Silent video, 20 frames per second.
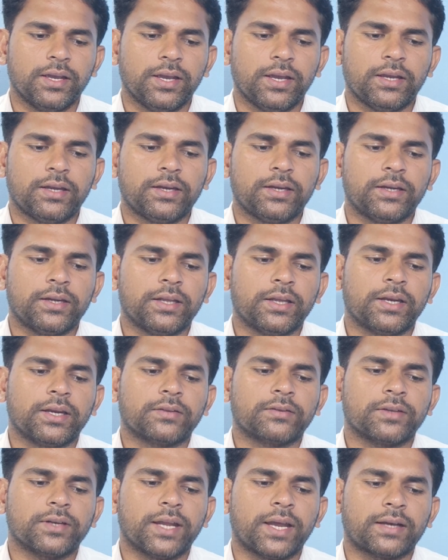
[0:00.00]
In
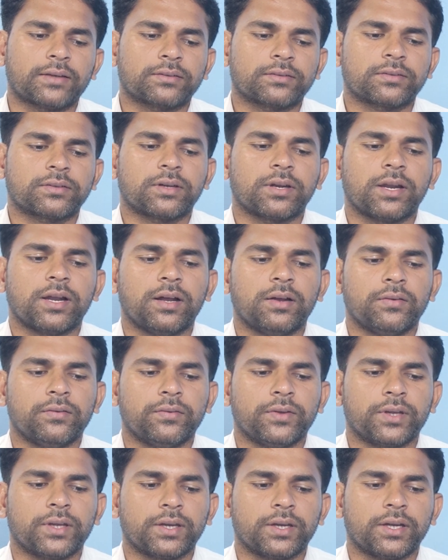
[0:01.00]
integration extra
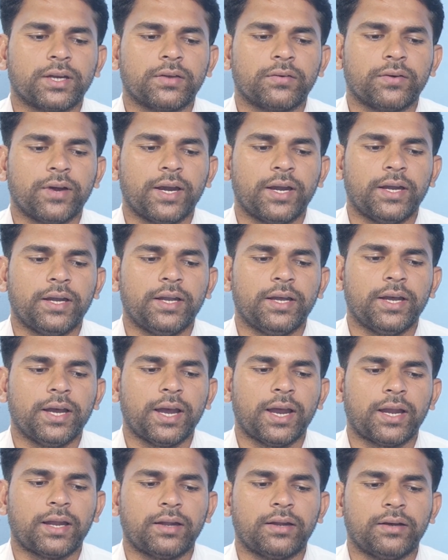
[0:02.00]
we can divide,
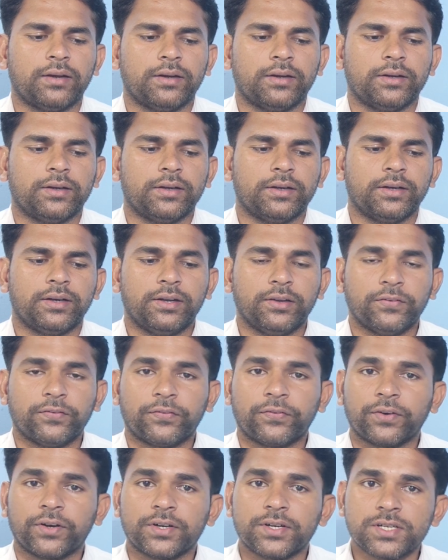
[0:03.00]
and
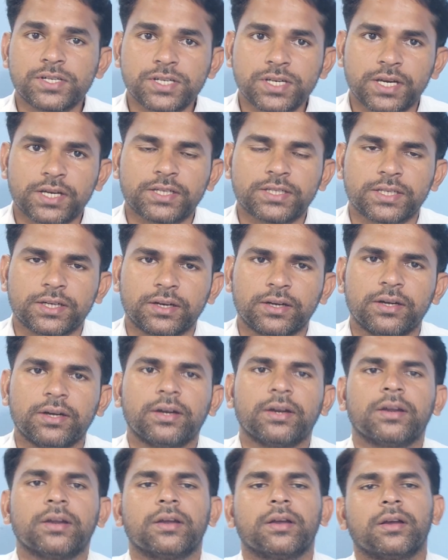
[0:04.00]
differentiation
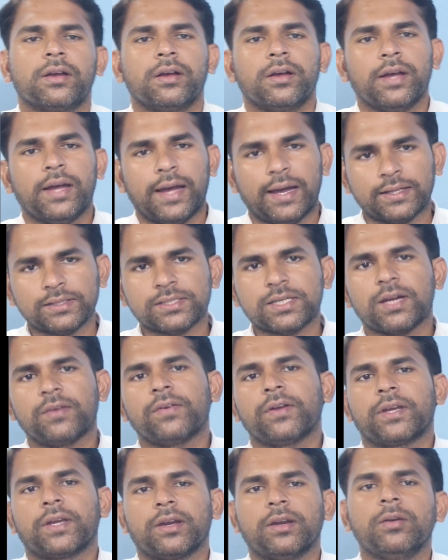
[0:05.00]
extra
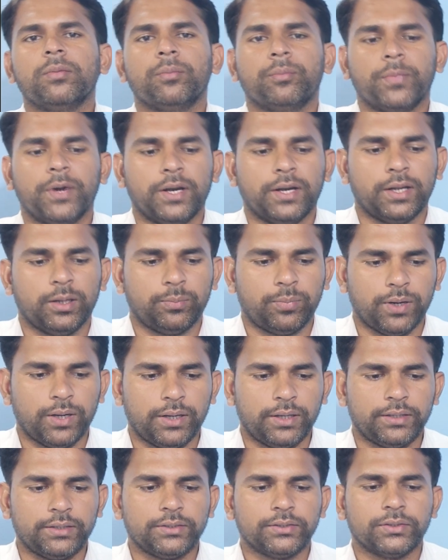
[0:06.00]
we can
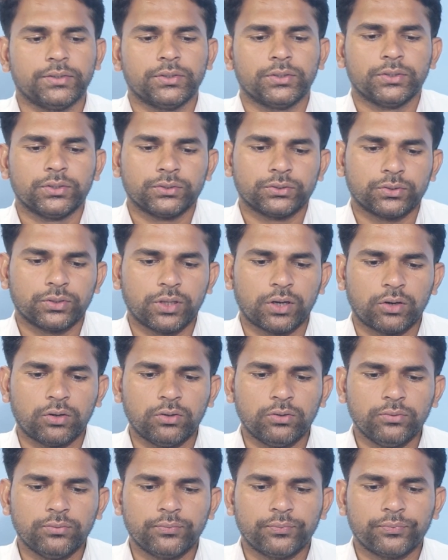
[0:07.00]
multiply. So
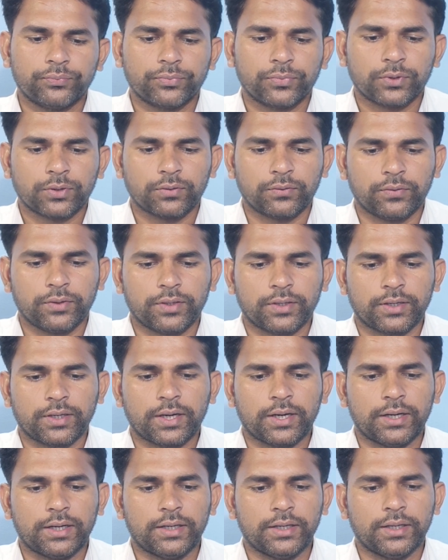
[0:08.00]
now we can
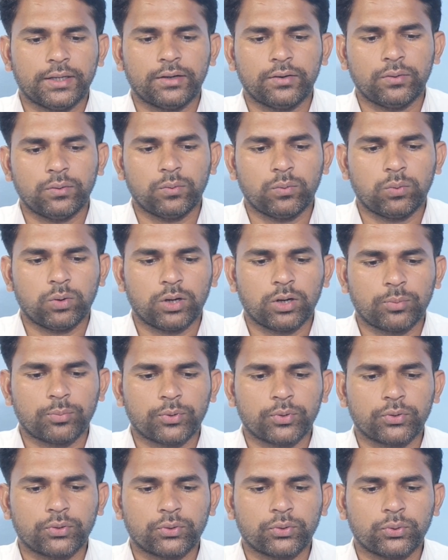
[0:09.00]
write here 1
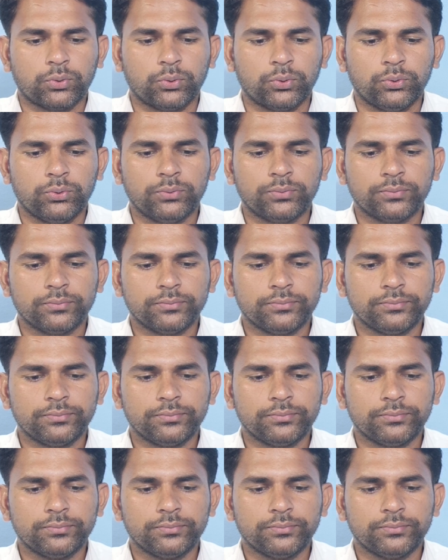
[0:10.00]
upon 2.